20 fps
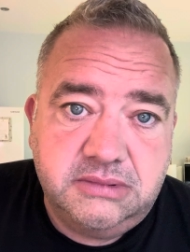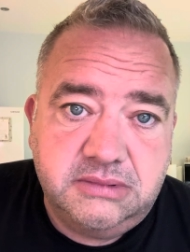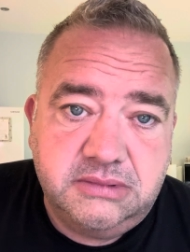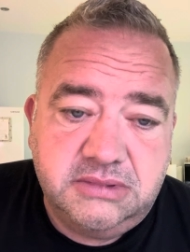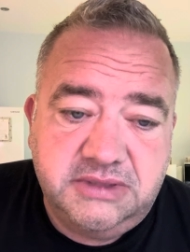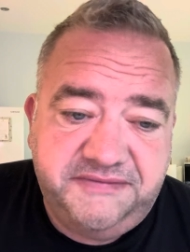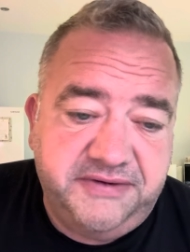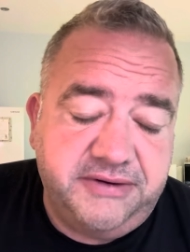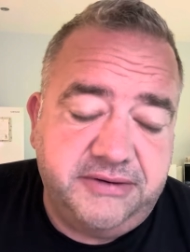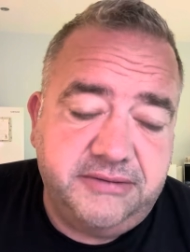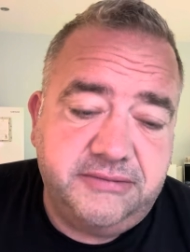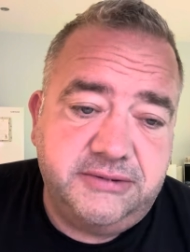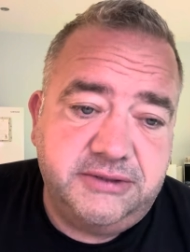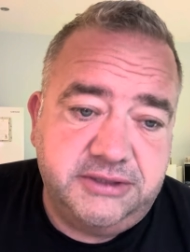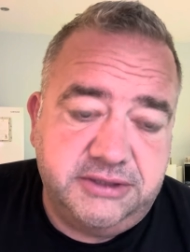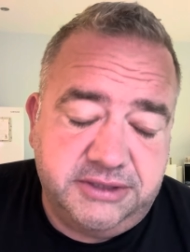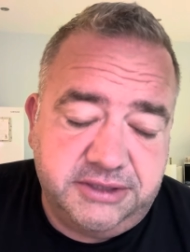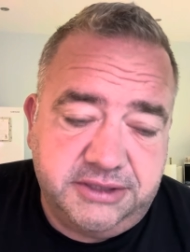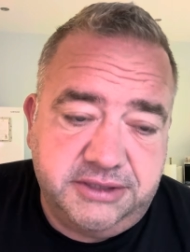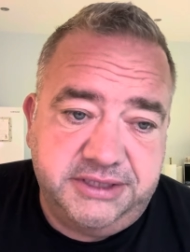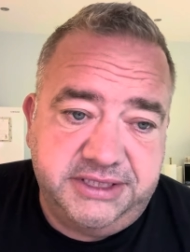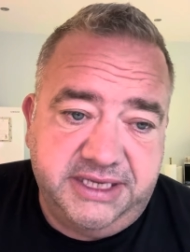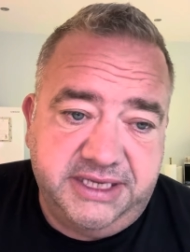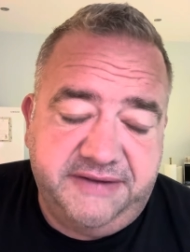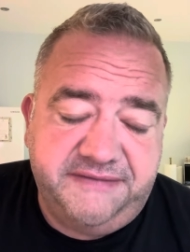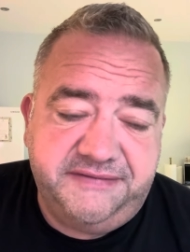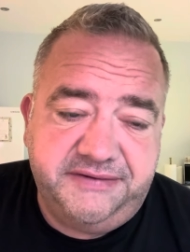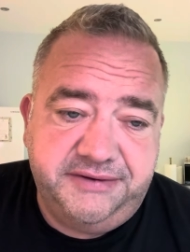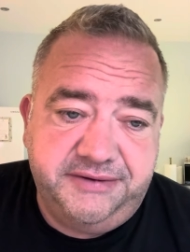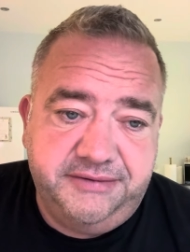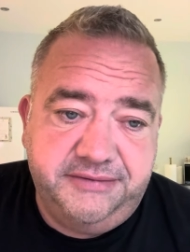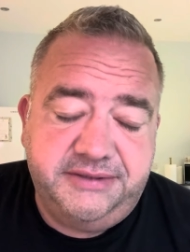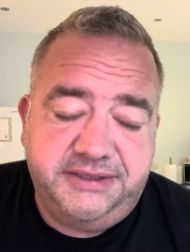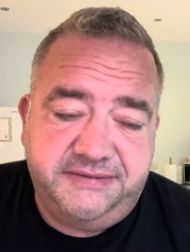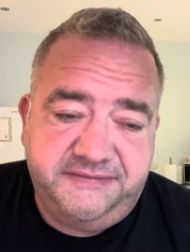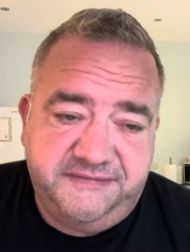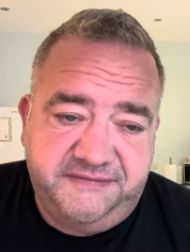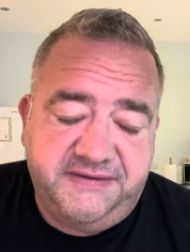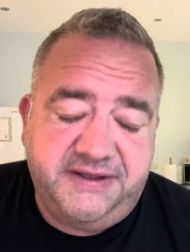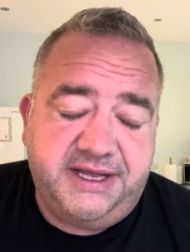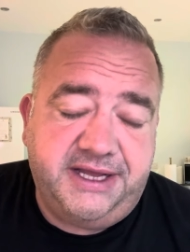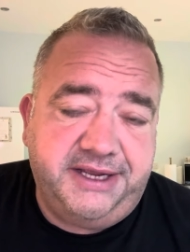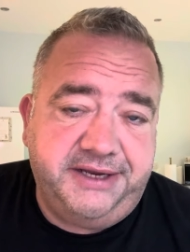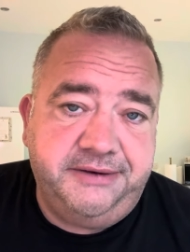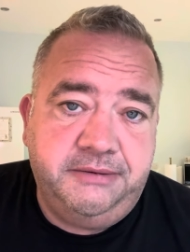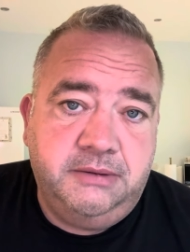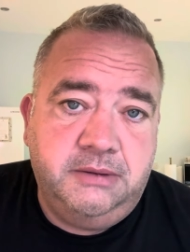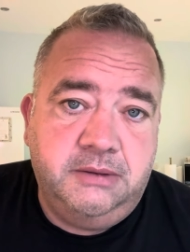If you're at work in the afternoon, then fine.